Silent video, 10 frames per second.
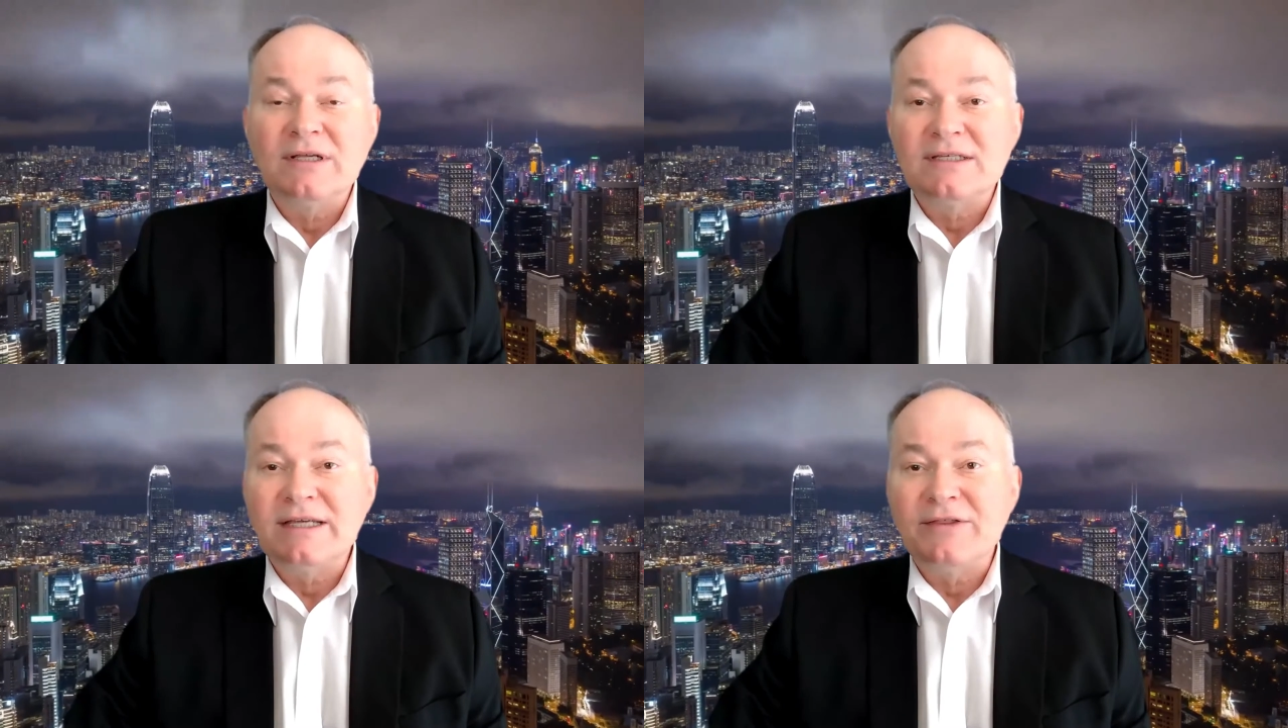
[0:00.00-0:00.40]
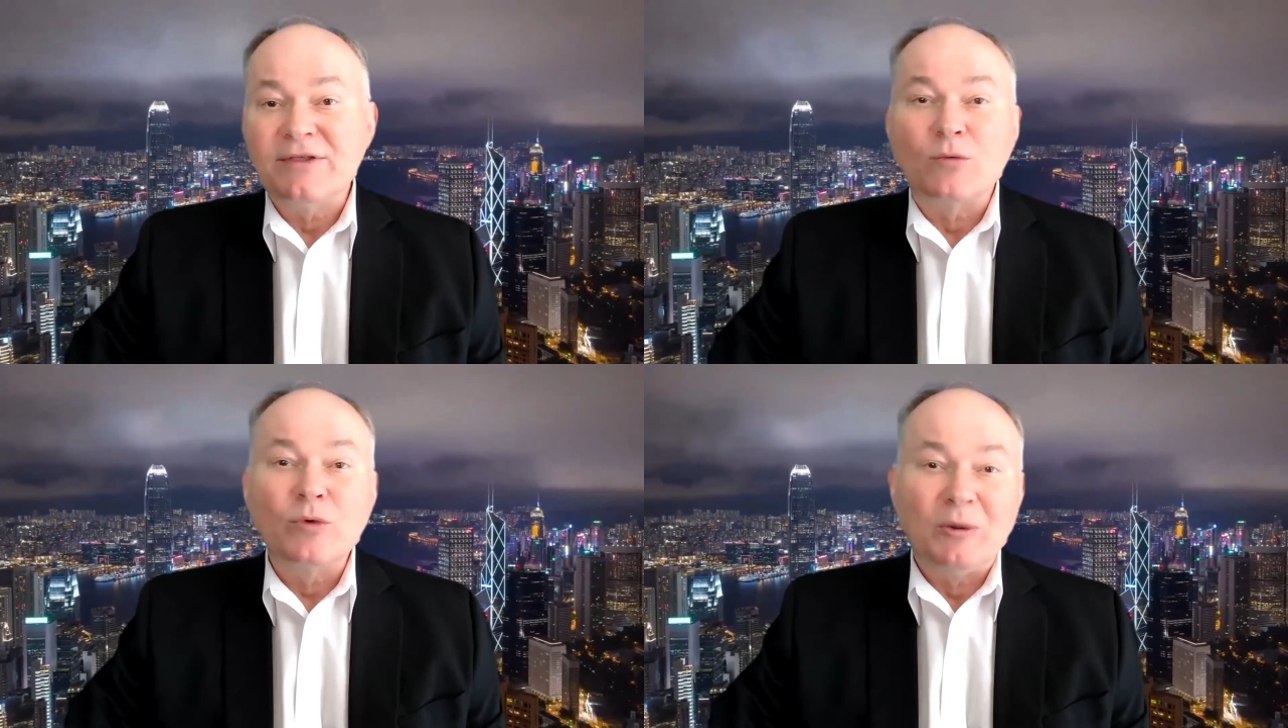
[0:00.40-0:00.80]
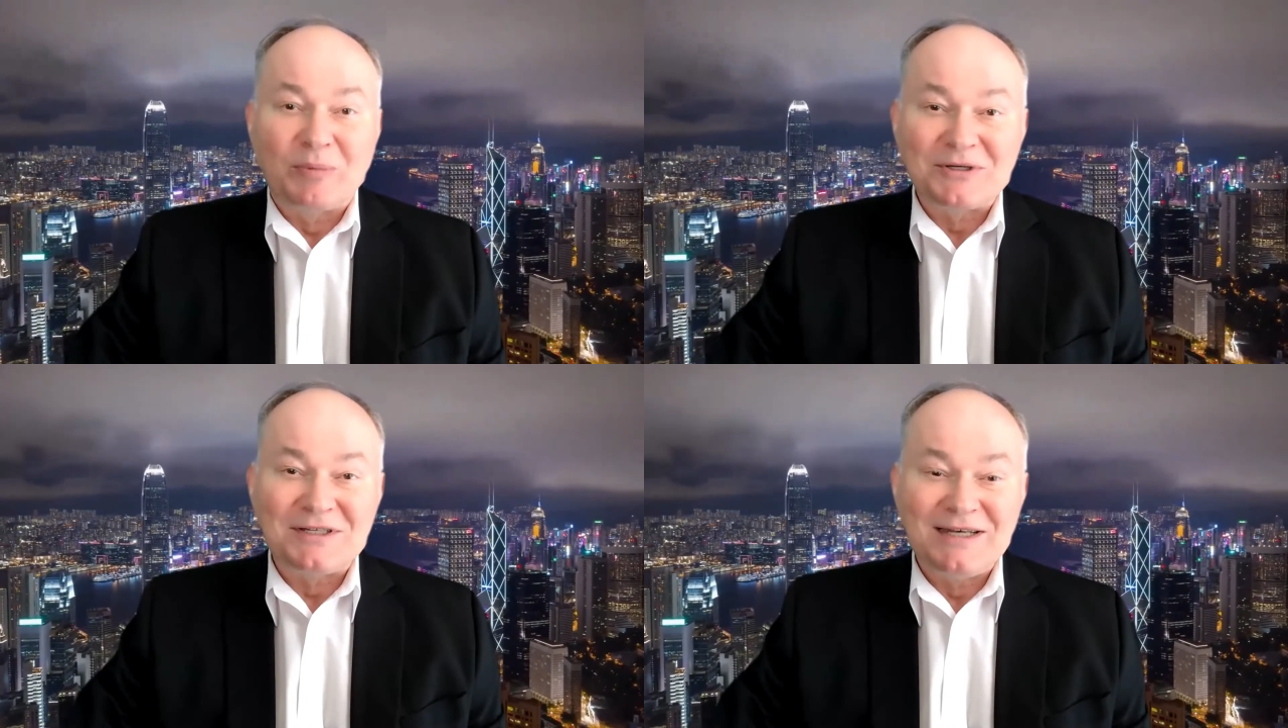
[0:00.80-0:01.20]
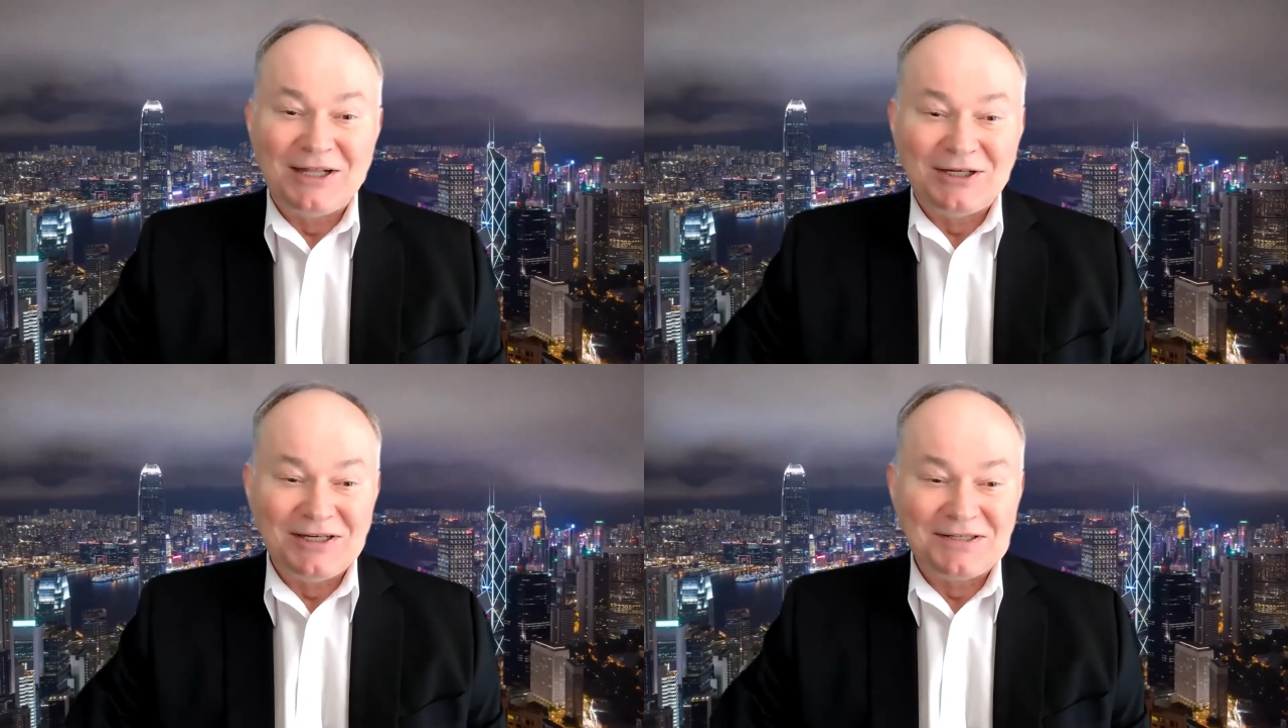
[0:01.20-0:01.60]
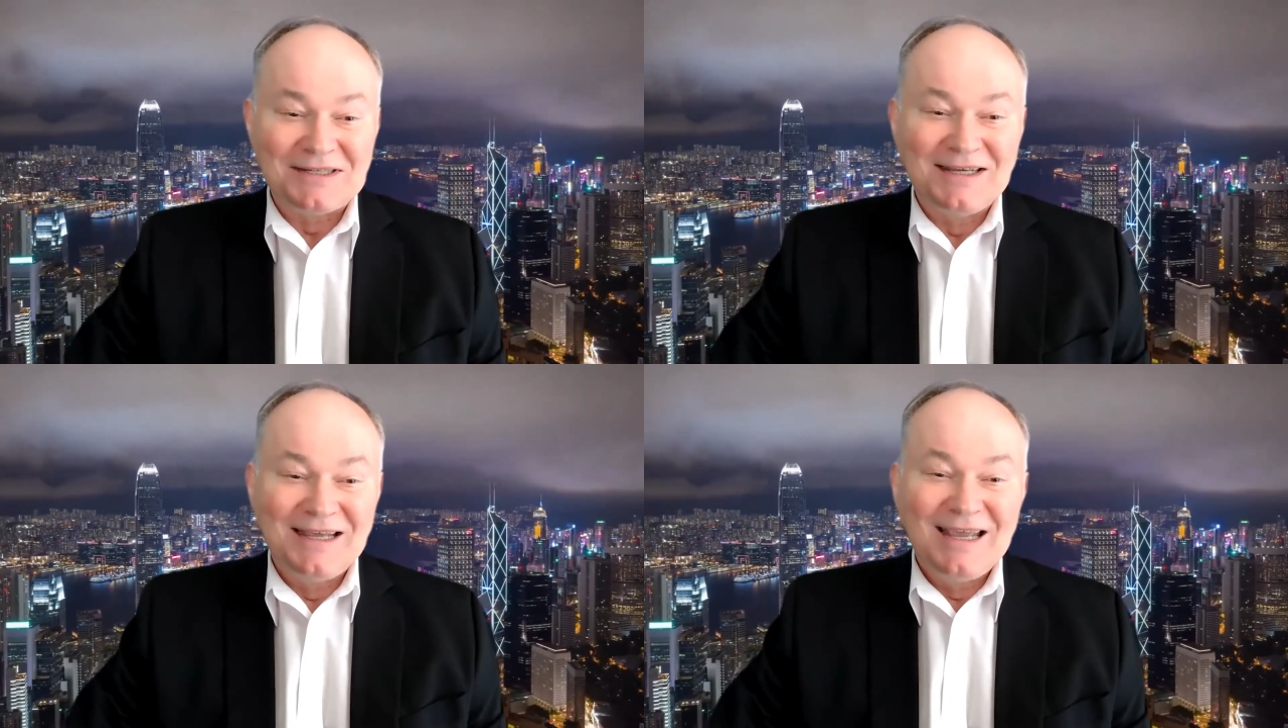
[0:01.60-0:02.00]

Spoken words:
seeing their real personalities,